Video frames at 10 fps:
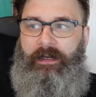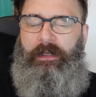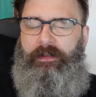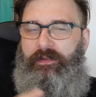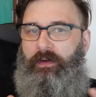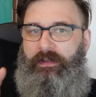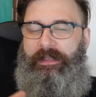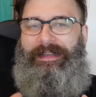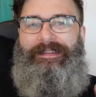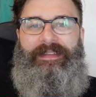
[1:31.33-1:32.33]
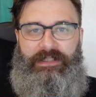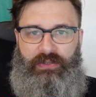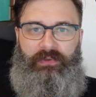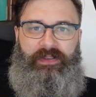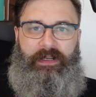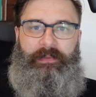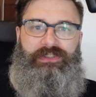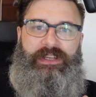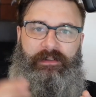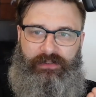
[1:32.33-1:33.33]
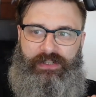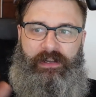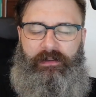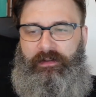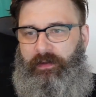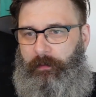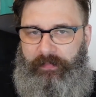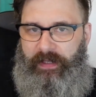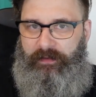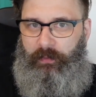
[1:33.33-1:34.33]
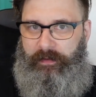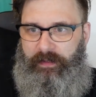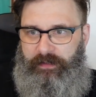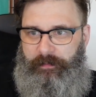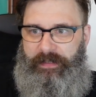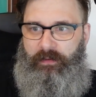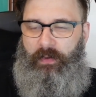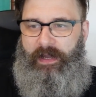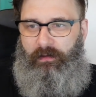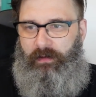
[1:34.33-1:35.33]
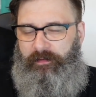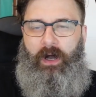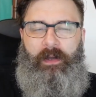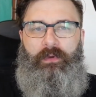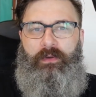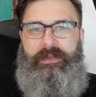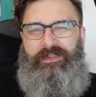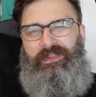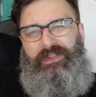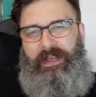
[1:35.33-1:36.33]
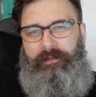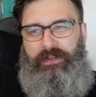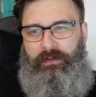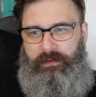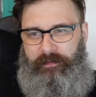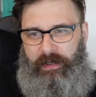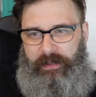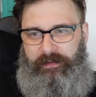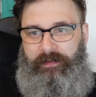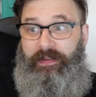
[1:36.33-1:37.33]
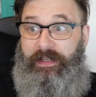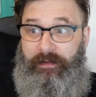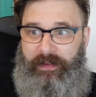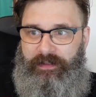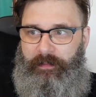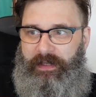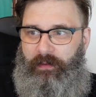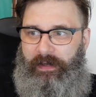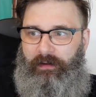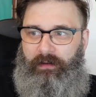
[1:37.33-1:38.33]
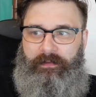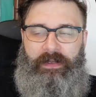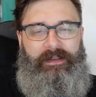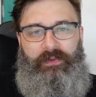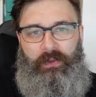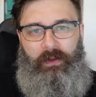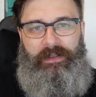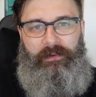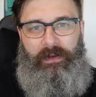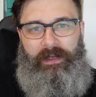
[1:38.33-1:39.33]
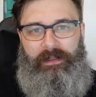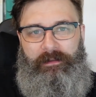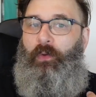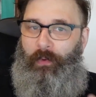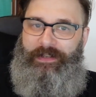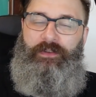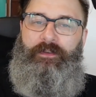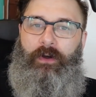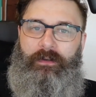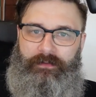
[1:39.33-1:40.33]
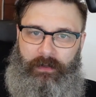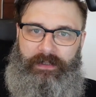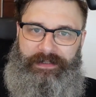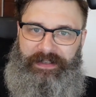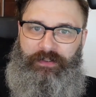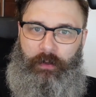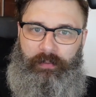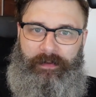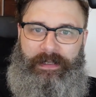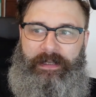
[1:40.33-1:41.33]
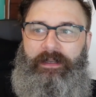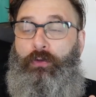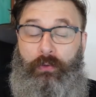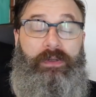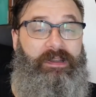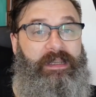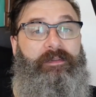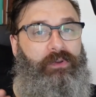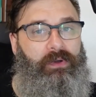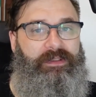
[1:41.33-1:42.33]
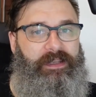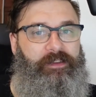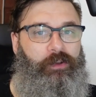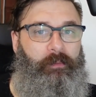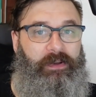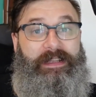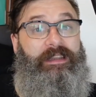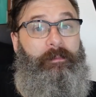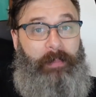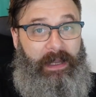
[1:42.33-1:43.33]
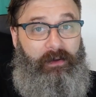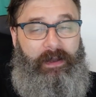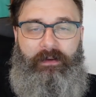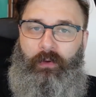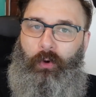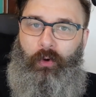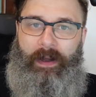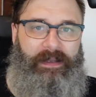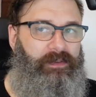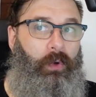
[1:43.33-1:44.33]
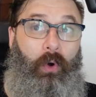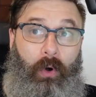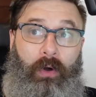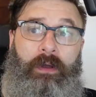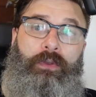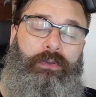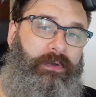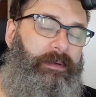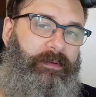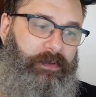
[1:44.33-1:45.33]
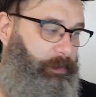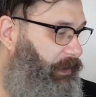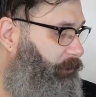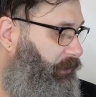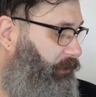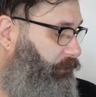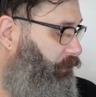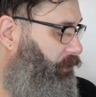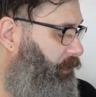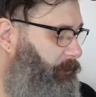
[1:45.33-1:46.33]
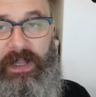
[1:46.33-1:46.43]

it's not easy to set up a share and share it. So that's one thing to be aware of. I would always just save to your device. Second thing to be aware of, this will only run when you've got Docker Desktop running. You can leave Docker Desktop running in the background always, or you can spin up a little server,